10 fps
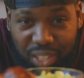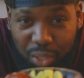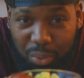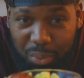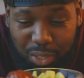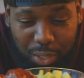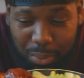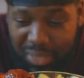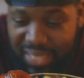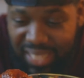Do
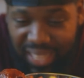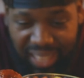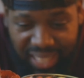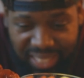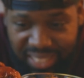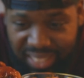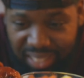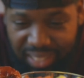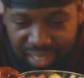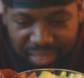you see this?
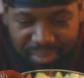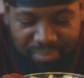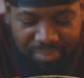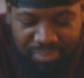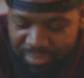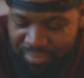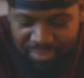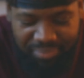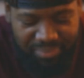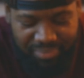
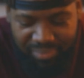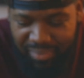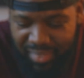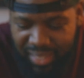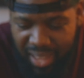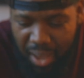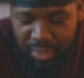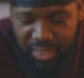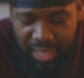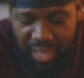
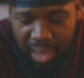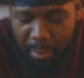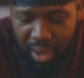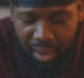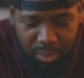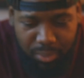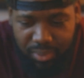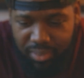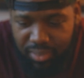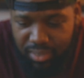Everything came
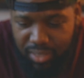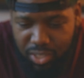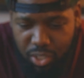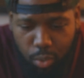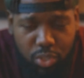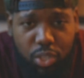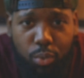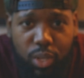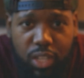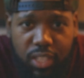out
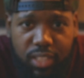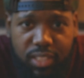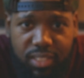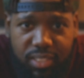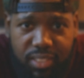so good.